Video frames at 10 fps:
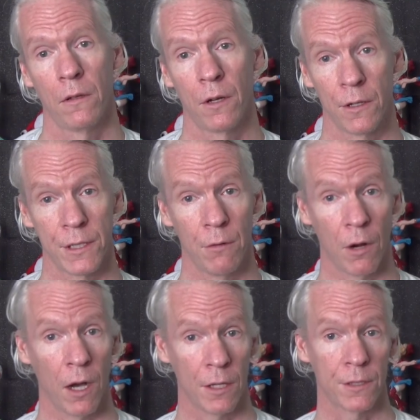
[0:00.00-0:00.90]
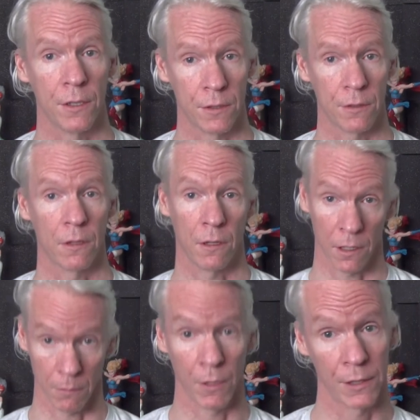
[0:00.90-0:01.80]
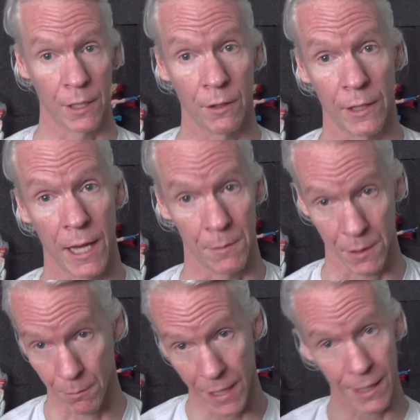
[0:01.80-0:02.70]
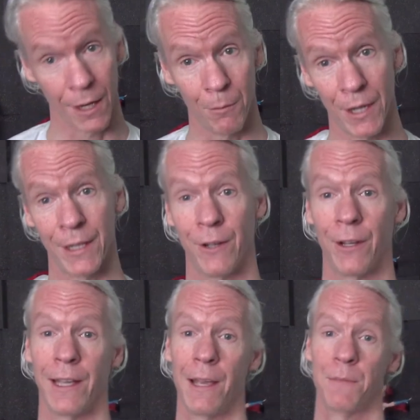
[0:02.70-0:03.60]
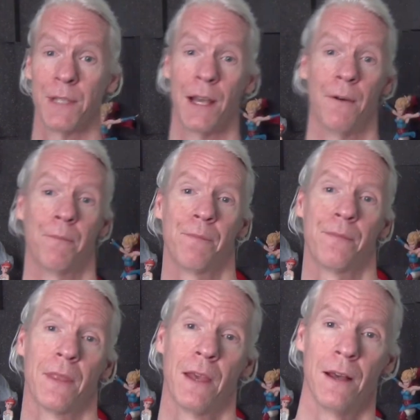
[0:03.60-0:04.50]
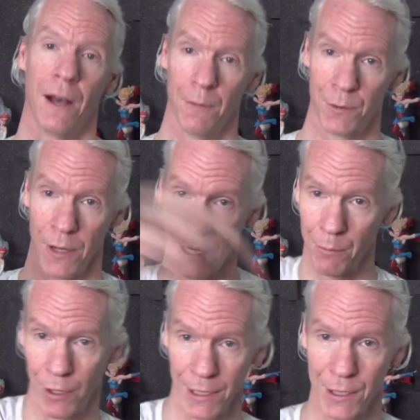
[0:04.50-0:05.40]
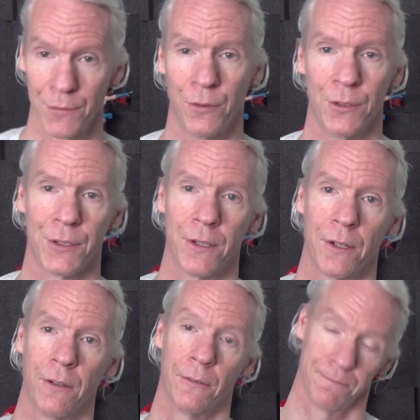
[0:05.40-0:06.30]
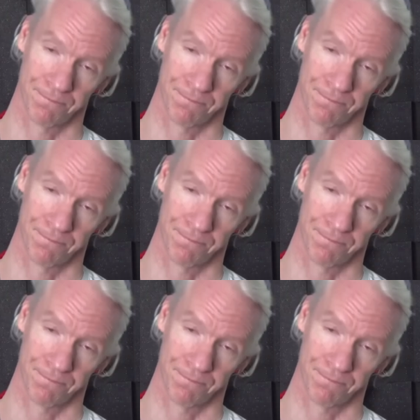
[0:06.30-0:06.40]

Darcy Ross, he's at Monte Cook Games. I'm back on Monte Cook Games now. I'm trying to bring this full circle.